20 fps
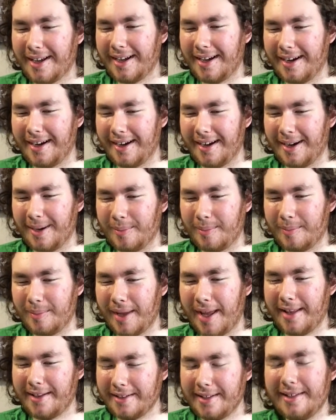
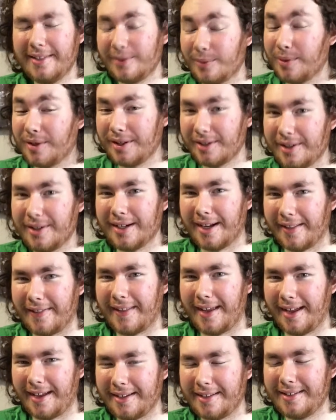And he's really good at
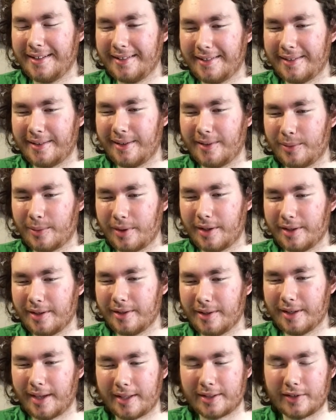that. He's really
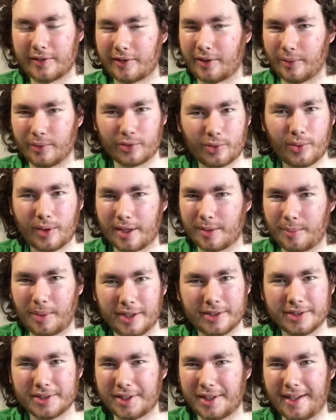good at just those quick
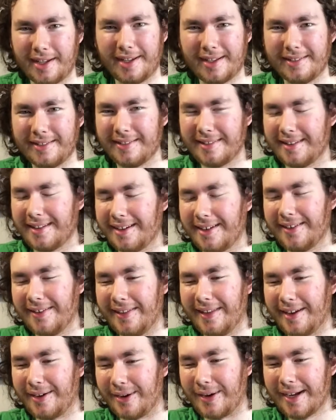punchlines, you know,
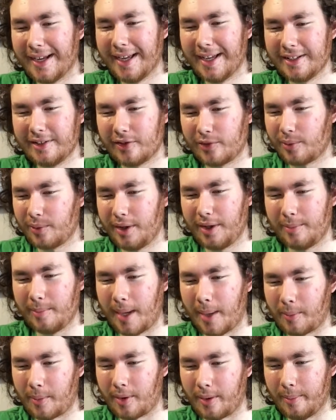that are just really
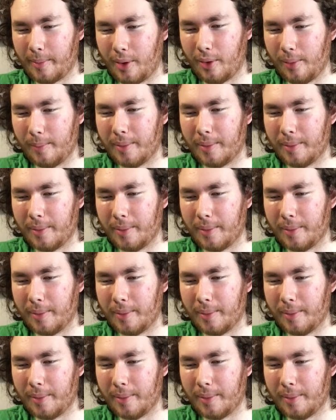memorable.